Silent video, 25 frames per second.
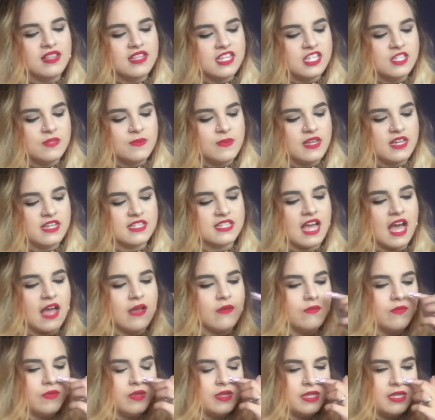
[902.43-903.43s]
this because I
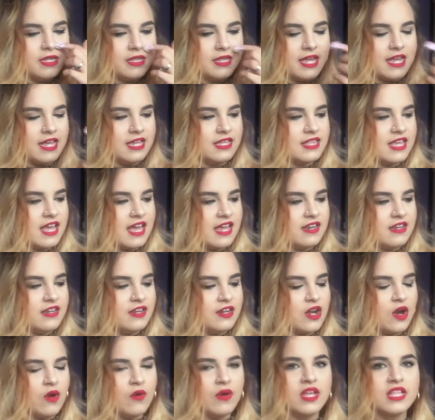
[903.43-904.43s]
really like that, you
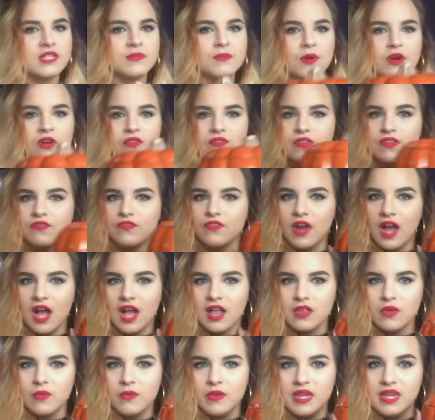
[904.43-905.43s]
know, it's perfect for
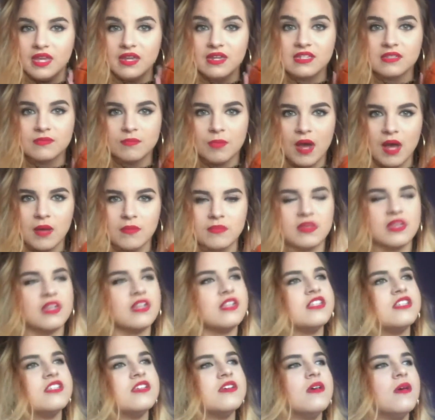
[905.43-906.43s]
Halloween because
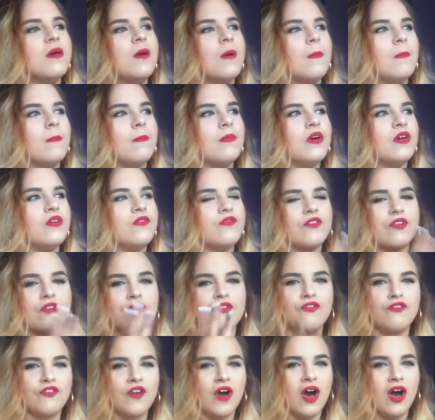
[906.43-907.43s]
pumpkins, but for
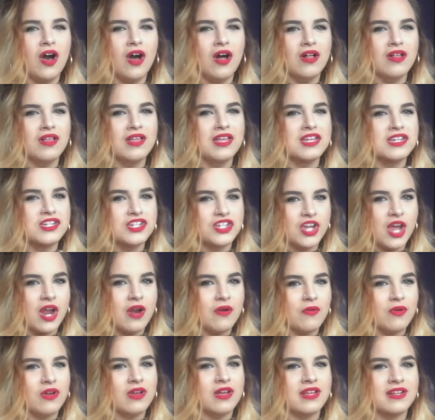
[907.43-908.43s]
fall in
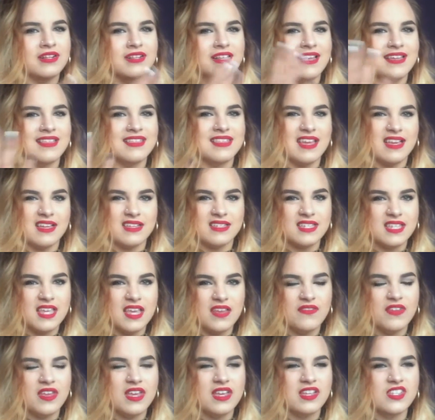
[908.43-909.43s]
general and like
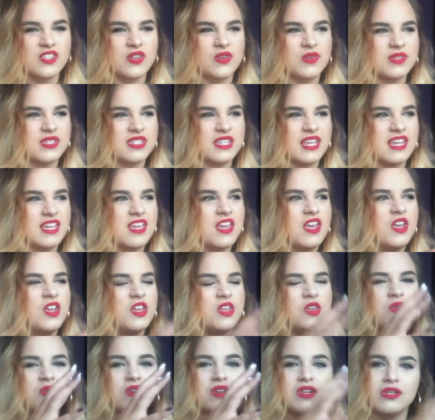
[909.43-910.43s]
Thanksgiving. So it's like
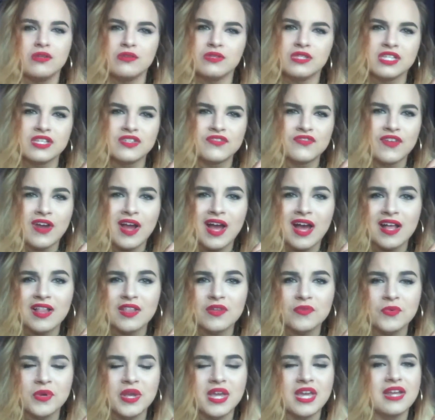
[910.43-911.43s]
you can use this for
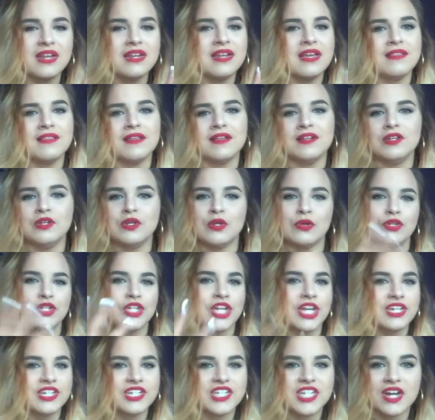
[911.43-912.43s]
Halloween and then, you know,
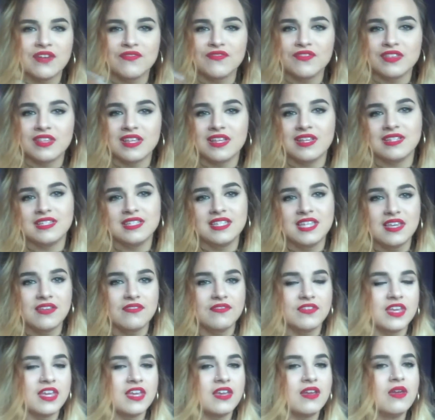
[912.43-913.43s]
change it out for
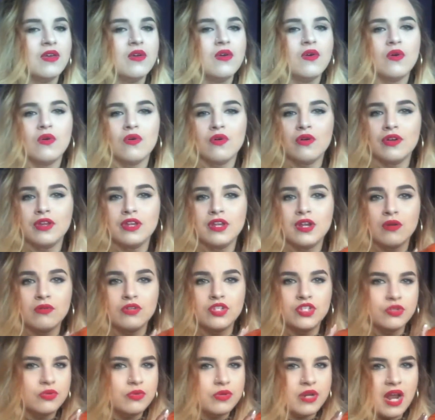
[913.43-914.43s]
Thanksgiving or, you know,
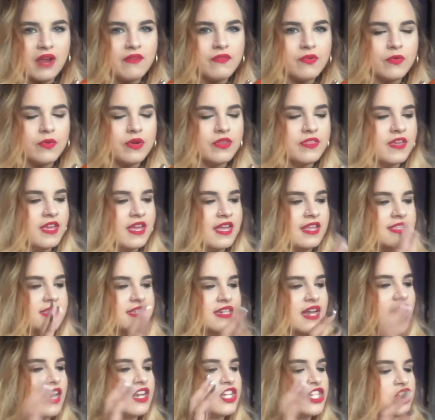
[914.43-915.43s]
do whatever with it. It's
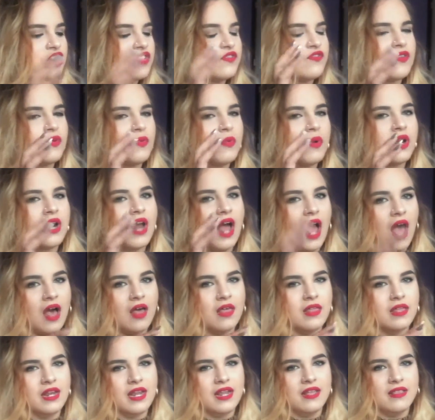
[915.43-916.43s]
not just for one
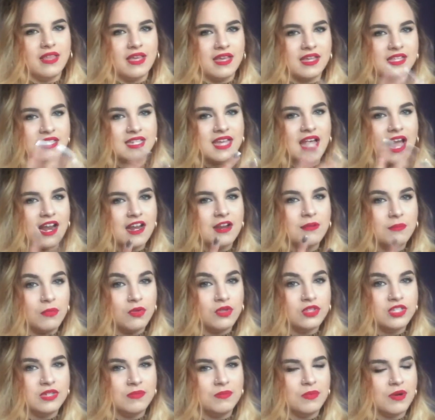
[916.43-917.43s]
holiday, like it's kind of
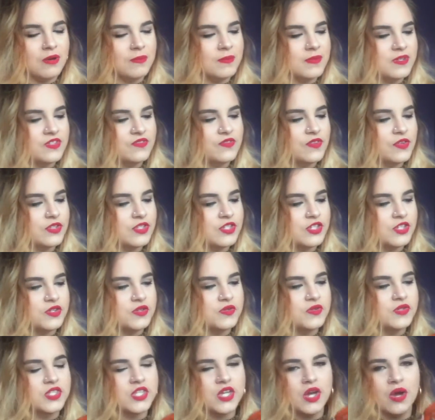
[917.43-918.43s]
multi-purposeful
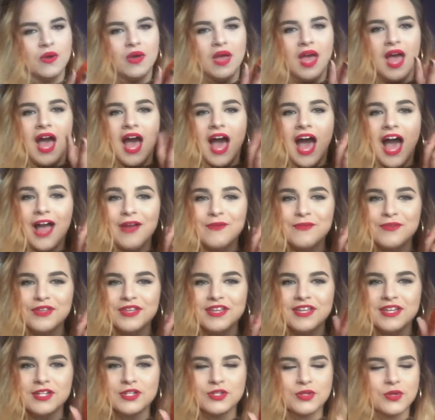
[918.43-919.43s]
too. So I
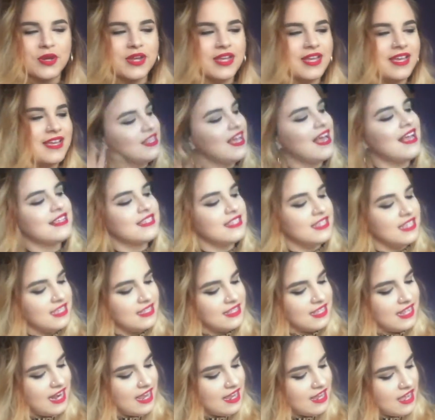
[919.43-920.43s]
really enjoy it. Last thing
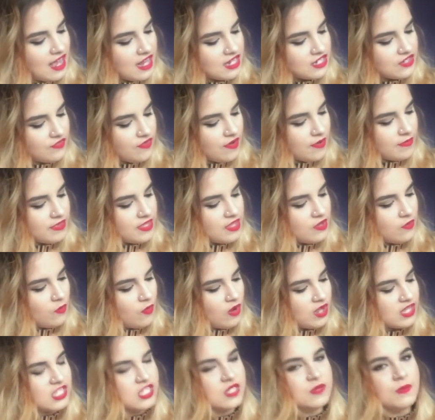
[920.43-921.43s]
that I got from the
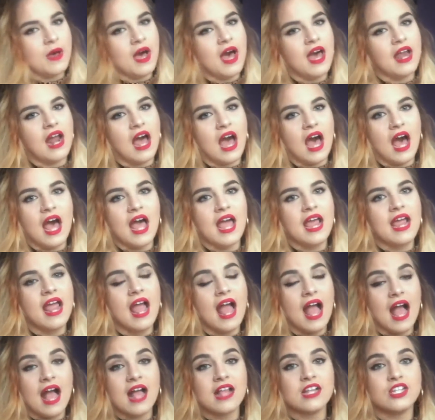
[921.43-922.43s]
one spot, I
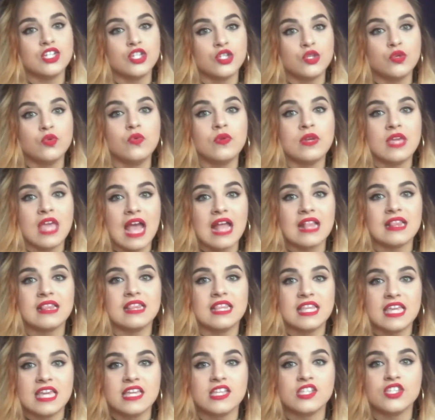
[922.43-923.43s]
had to get
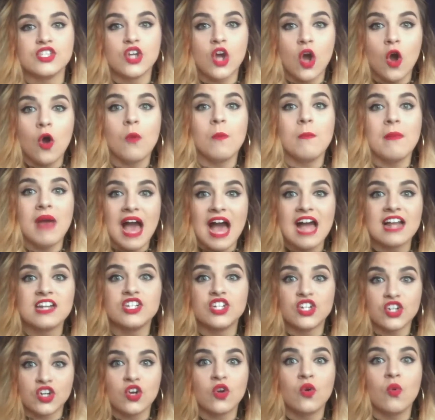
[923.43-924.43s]
these no
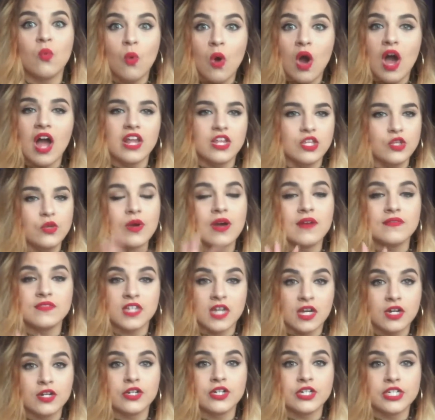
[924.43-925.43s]
matter what. You have
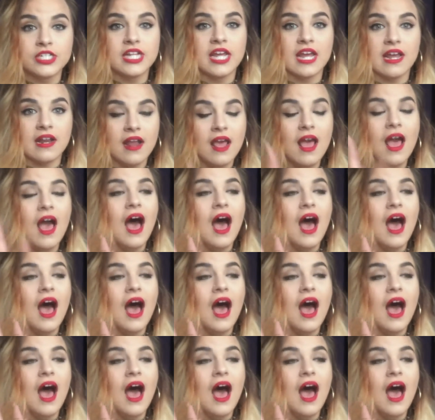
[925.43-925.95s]
to understand,